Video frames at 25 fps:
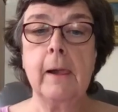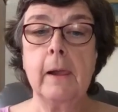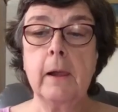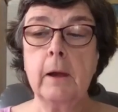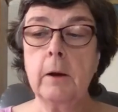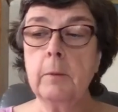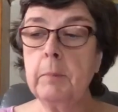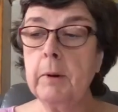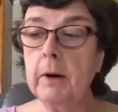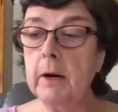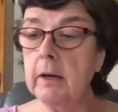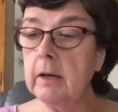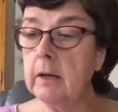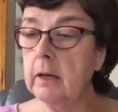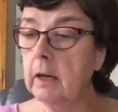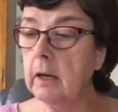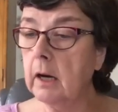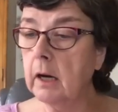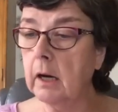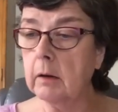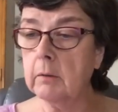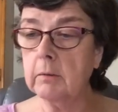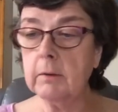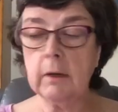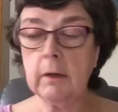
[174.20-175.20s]
But
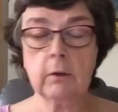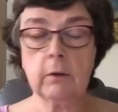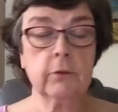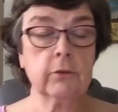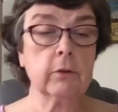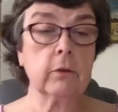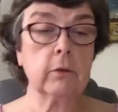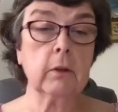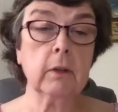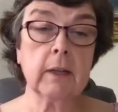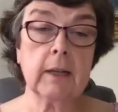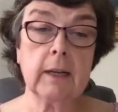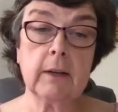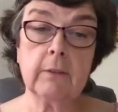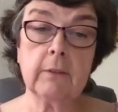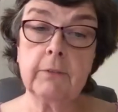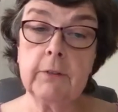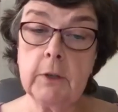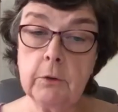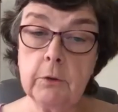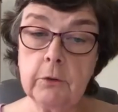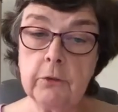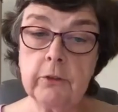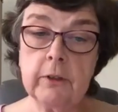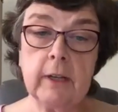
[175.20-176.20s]
certainly if
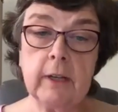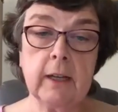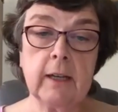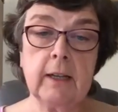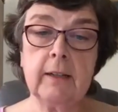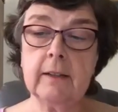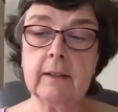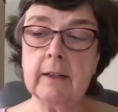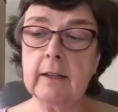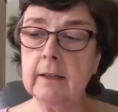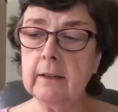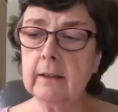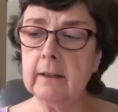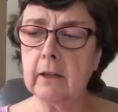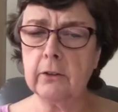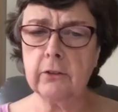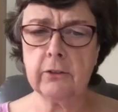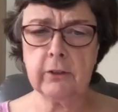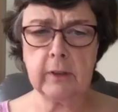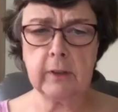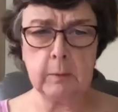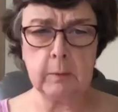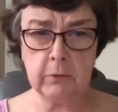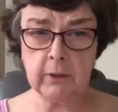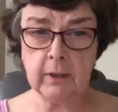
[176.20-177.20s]
you see anything that
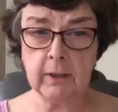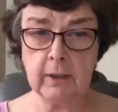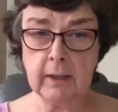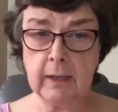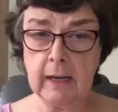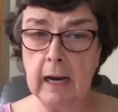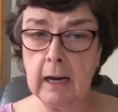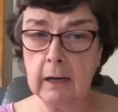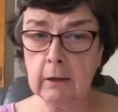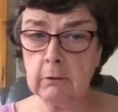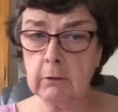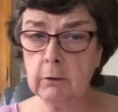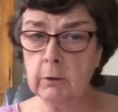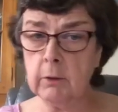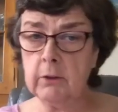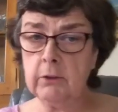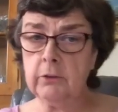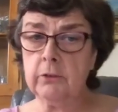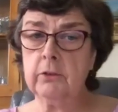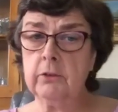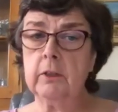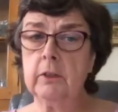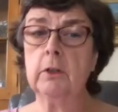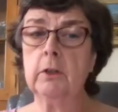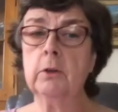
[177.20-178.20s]
seems incongruous
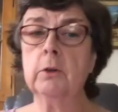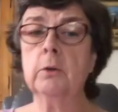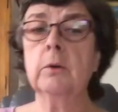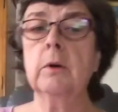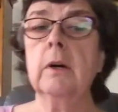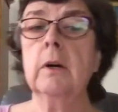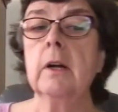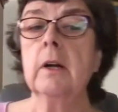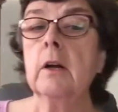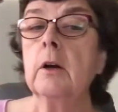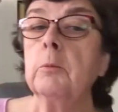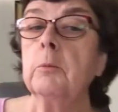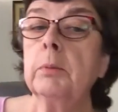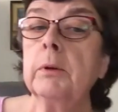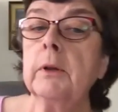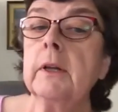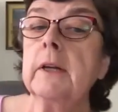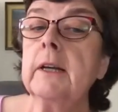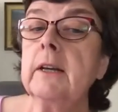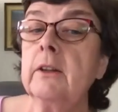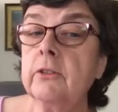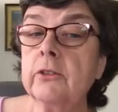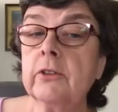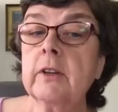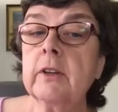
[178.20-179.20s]
to you,
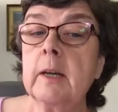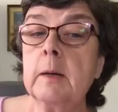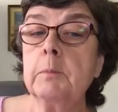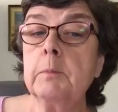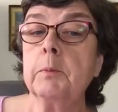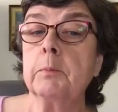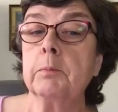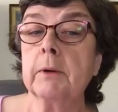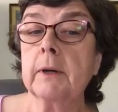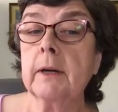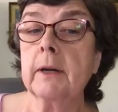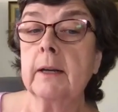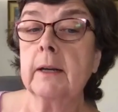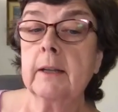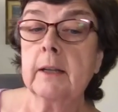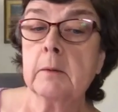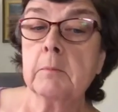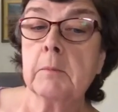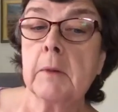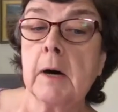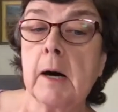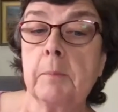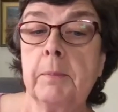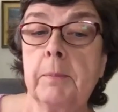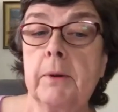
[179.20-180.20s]
please keep bringing them
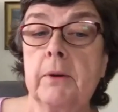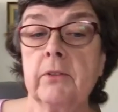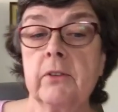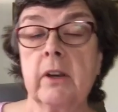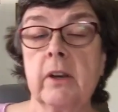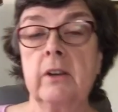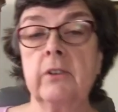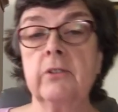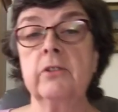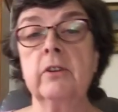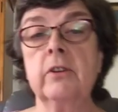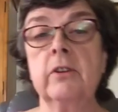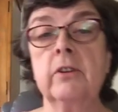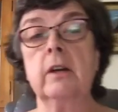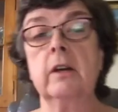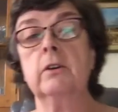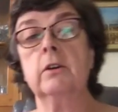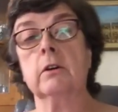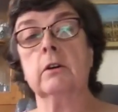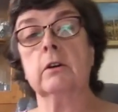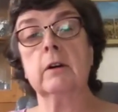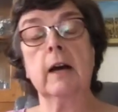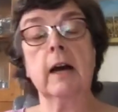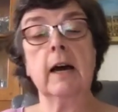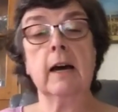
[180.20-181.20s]
up. As I said,
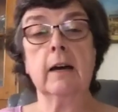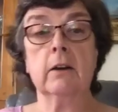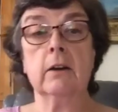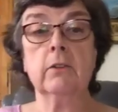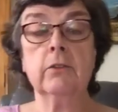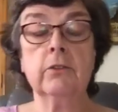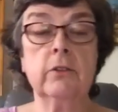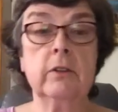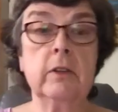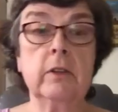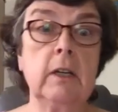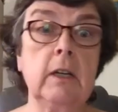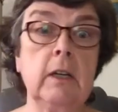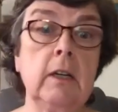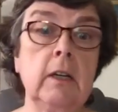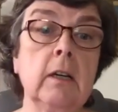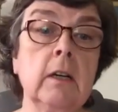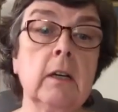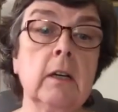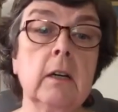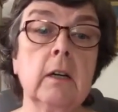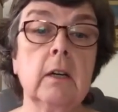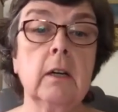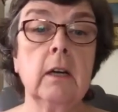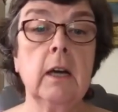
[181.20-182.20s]
your honesty
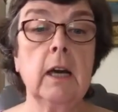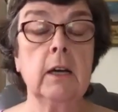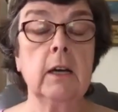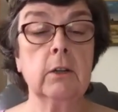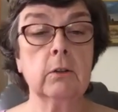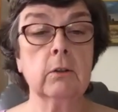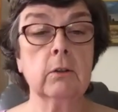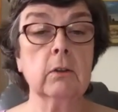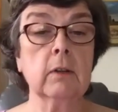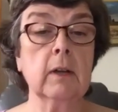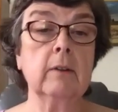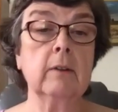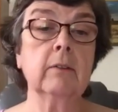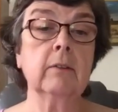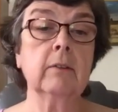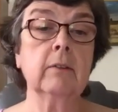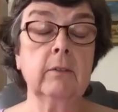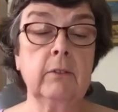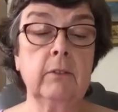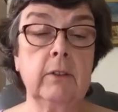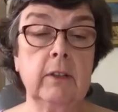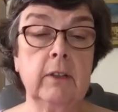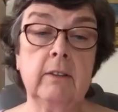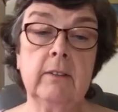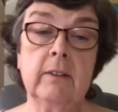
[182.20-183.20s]
and your level
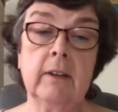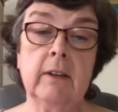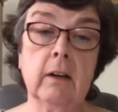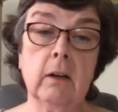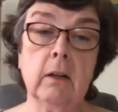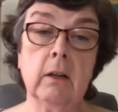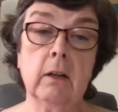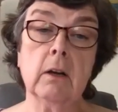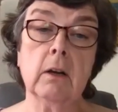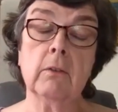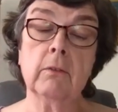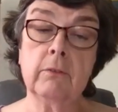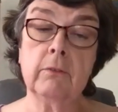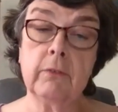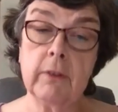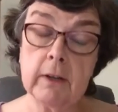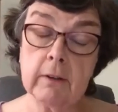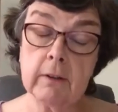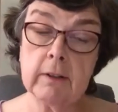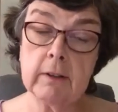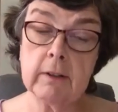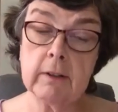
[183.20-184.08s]
of detail are very